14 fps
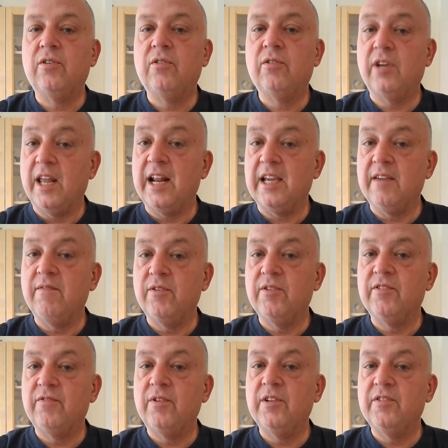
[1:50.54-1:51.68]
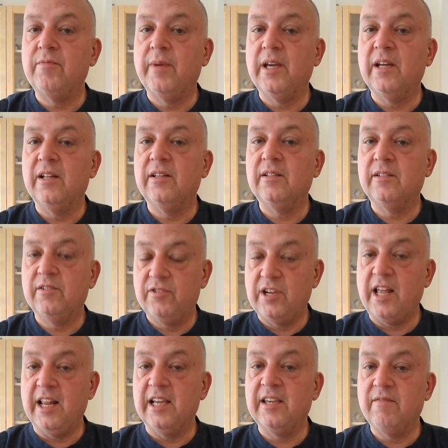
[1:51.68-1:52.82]
Can I give you his voicemail?
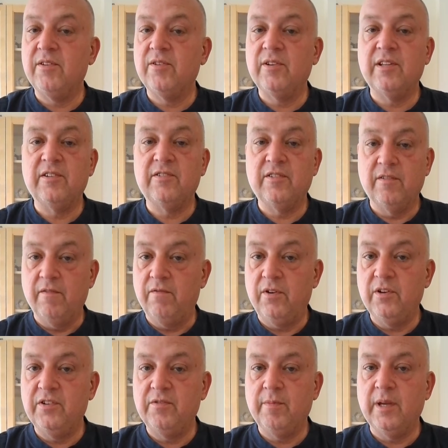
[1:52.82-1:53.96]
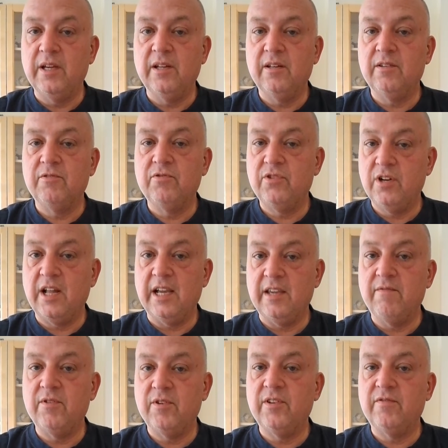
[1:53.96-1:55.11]
Shall I give you his voicemail? Should I give
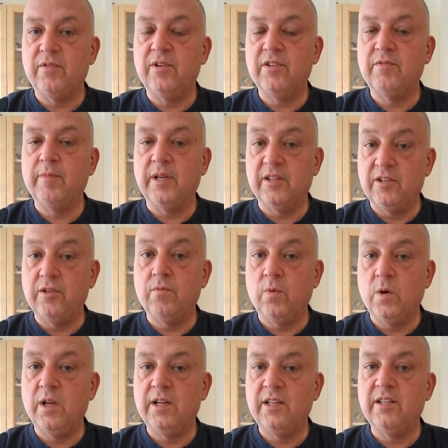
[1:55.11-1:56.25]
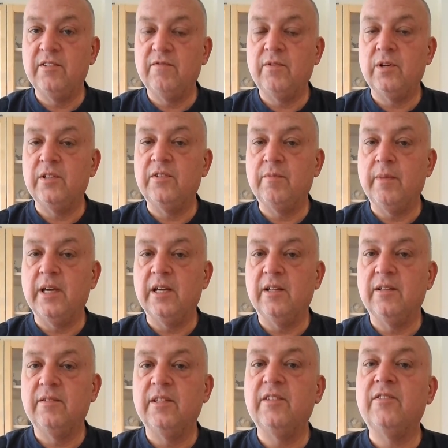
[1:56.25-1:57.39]
you his voicemail? Do you want his voicemail?
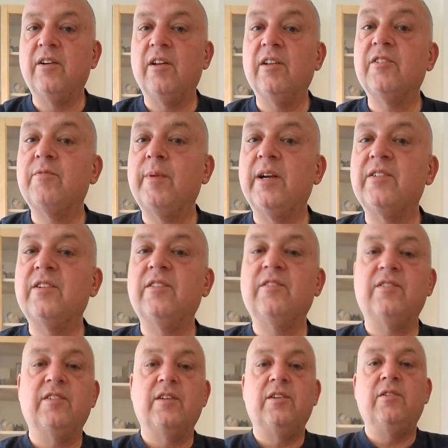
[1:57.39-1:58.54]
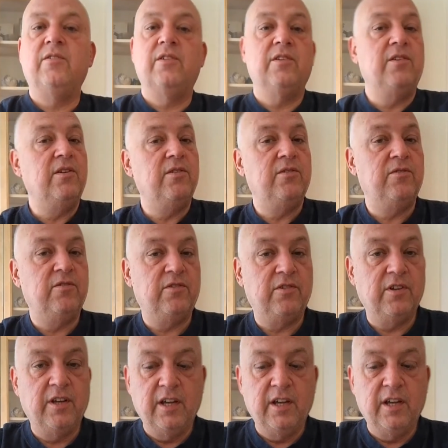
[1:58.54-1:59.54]
These are all expressions you could use.